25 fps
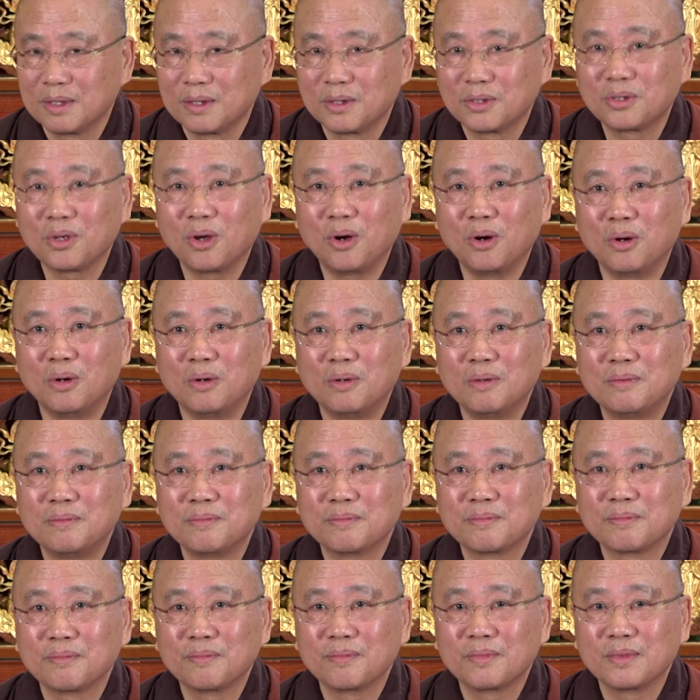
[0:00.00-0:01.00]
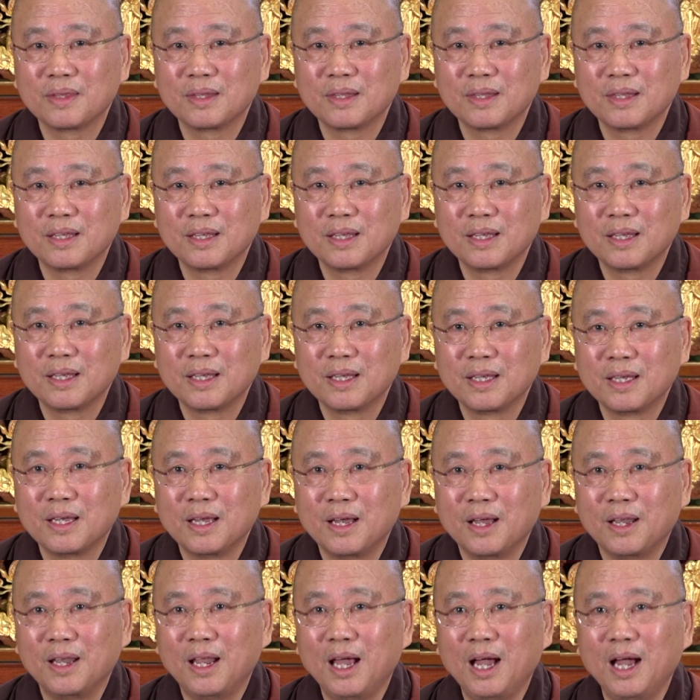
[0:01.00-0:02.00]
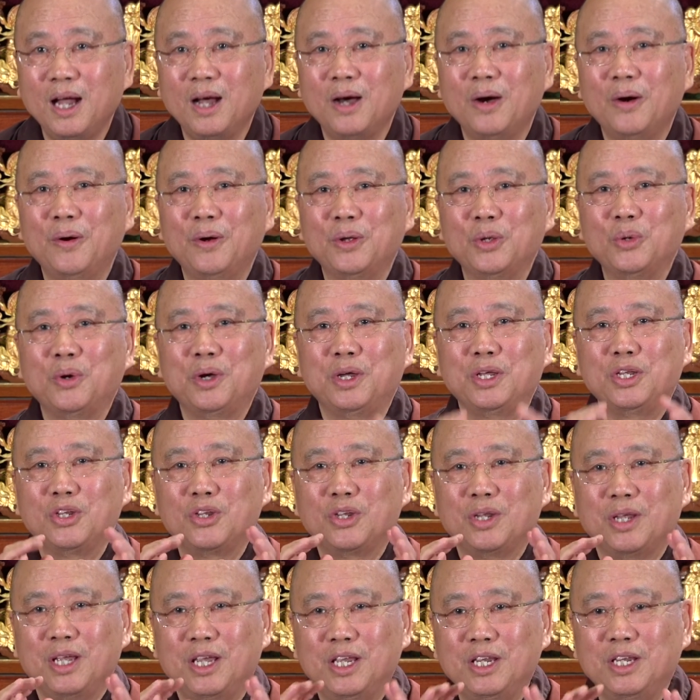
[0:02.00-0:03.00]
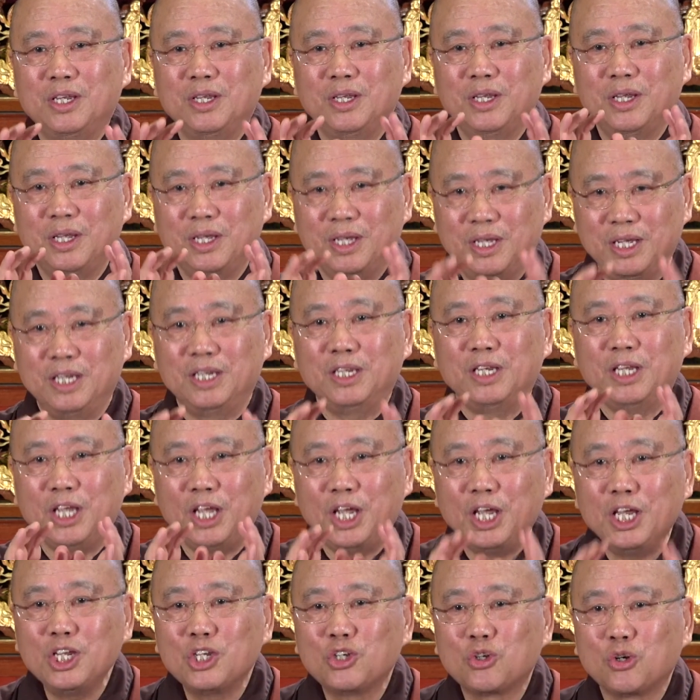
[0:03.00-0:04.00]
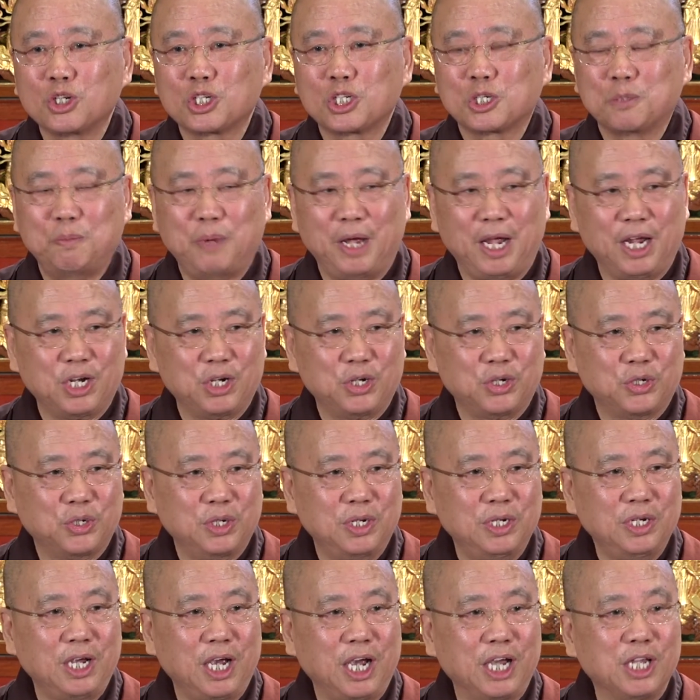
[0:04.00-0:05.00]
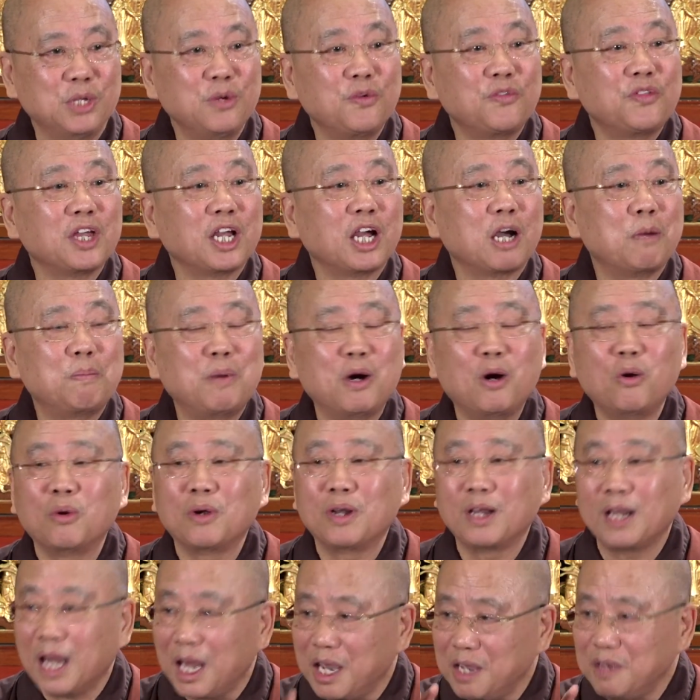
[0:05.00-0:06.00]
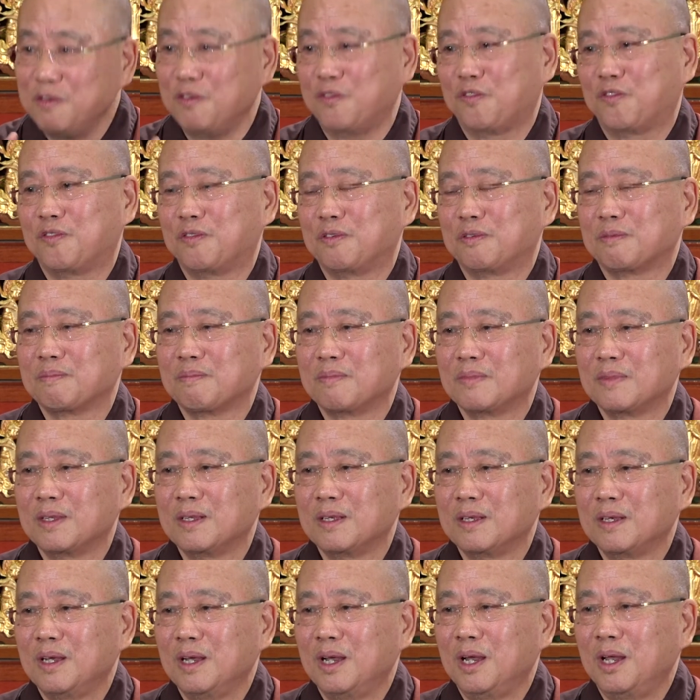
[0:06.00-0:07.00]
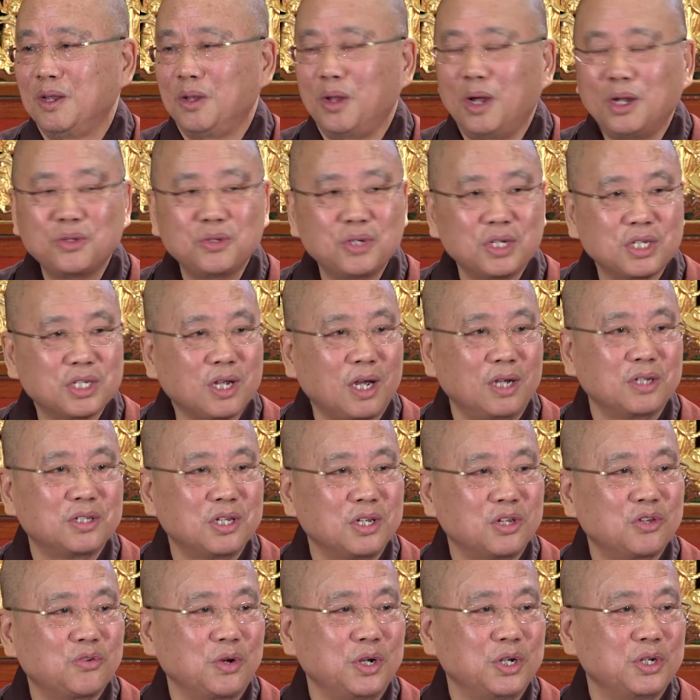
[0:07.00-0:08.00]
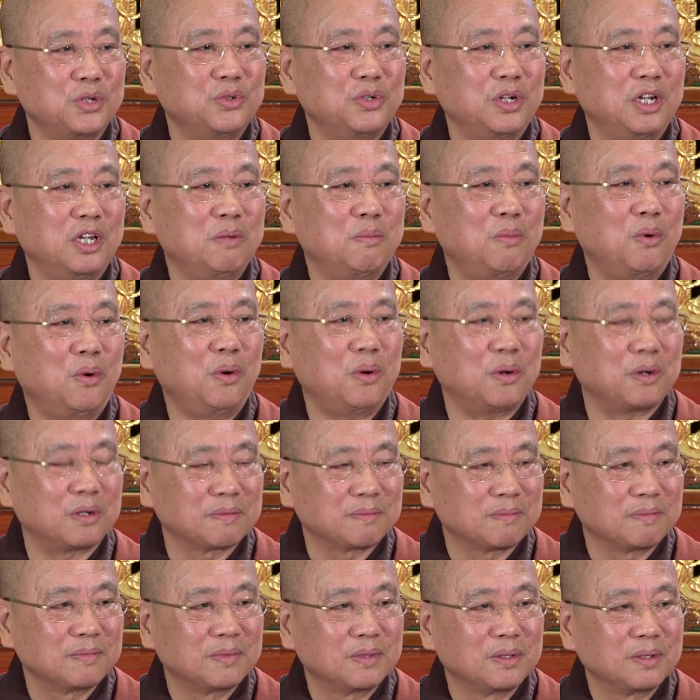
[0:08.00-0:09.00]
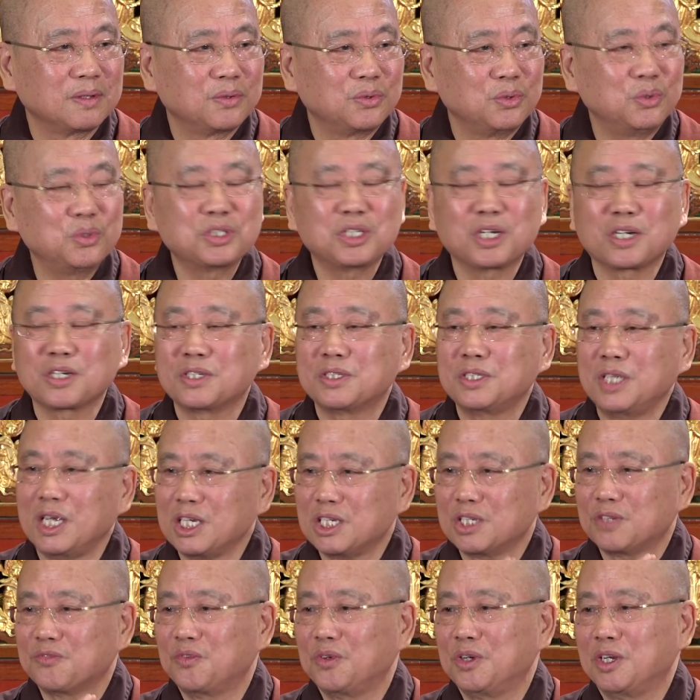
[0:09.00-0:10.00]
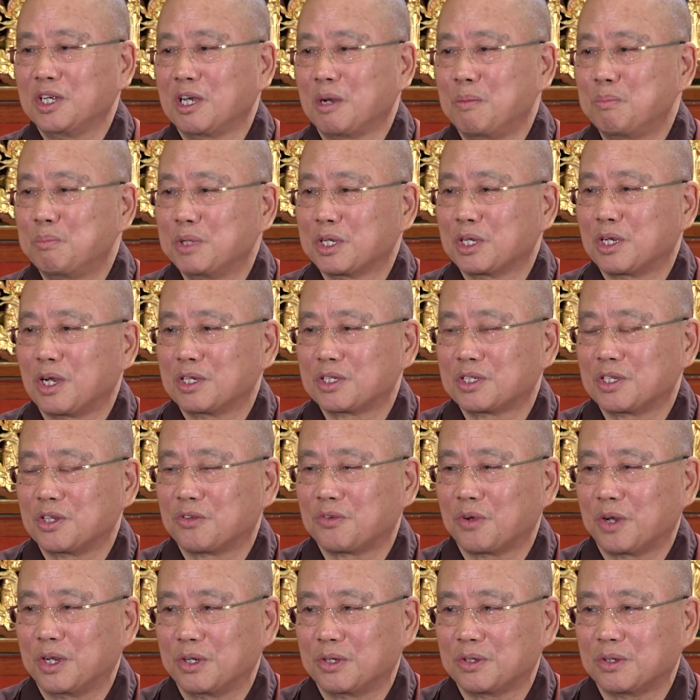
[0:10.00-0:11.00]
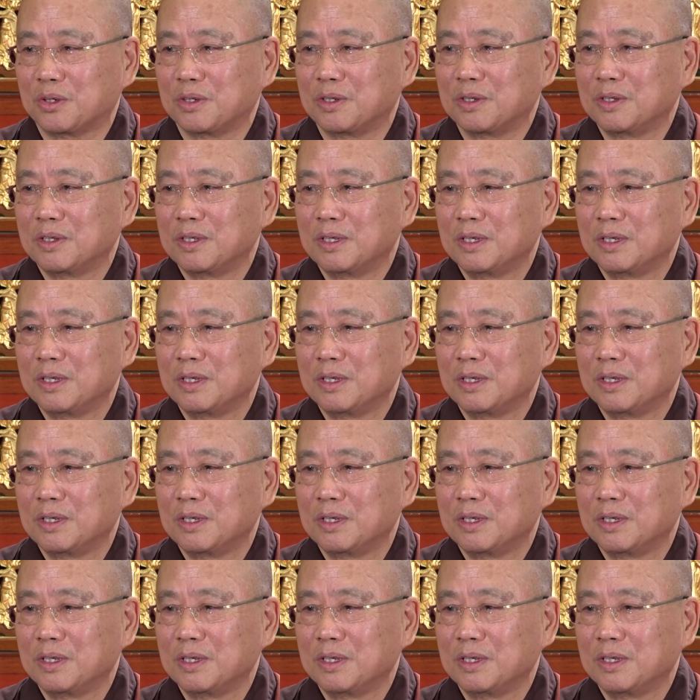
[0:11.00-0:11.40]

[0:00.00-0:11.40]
So, now you are in introspection, and you think about life, not just concentration anymore. You successfully complete concentration.